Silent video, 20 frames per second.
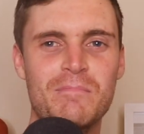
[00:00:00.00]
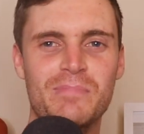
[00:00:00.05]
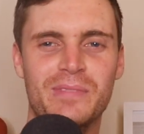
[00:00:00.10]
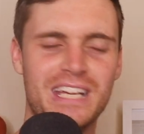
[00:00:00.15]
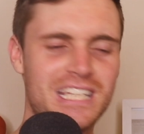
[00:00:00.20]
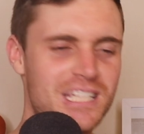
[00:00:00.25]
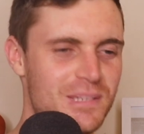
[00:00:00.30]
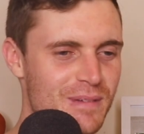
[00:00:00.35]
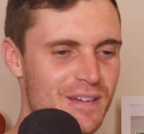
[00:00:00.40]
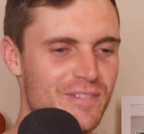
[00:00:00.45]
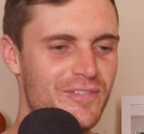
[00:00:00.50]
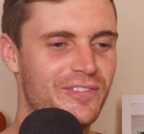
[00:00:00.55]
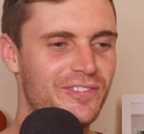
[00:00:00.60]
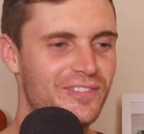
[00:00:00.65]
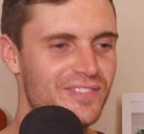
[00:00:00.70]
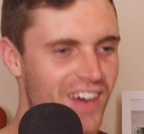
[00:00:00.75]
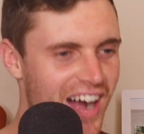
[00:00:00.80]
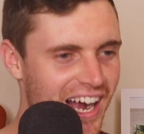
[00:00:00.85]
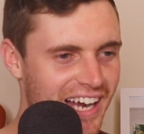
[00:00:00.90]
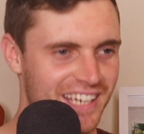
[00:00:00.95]
Let's be
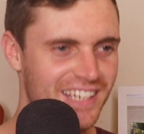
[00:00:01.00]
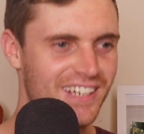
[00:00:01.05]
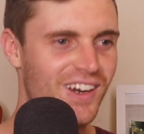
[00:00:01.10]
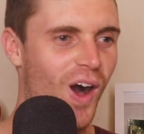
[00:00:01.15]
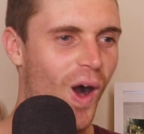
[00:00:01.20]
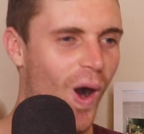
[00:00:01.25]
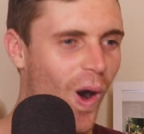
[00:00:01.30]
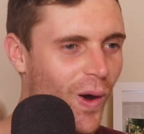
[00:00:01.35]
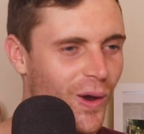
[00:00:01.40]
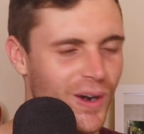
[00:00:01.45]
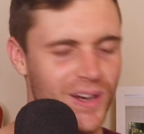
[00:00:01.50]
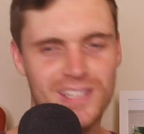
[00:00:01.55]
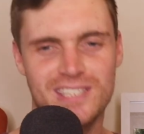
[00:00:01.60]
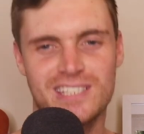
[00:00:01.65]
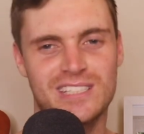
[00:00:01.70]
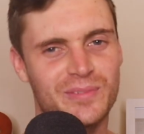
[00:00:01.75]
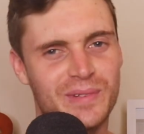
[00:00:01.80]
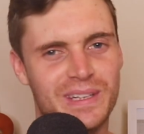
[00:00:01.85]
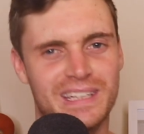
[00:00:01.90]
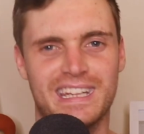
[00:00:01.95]
fucking
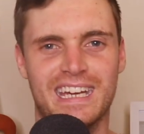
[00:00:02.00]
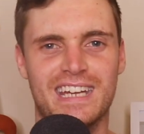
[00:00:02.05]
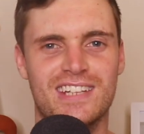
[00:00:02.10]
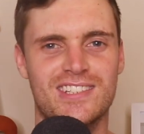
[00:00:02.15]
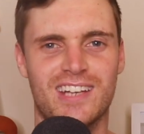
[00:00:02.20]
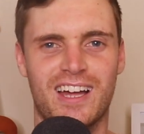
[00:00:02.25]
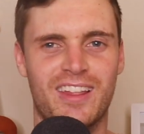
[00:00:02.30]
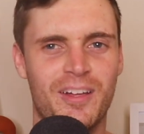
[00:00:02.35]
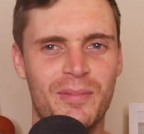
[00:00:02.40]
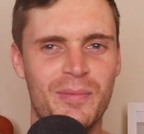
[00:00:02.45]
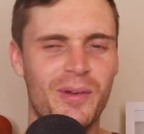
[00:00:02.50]
honest with each other.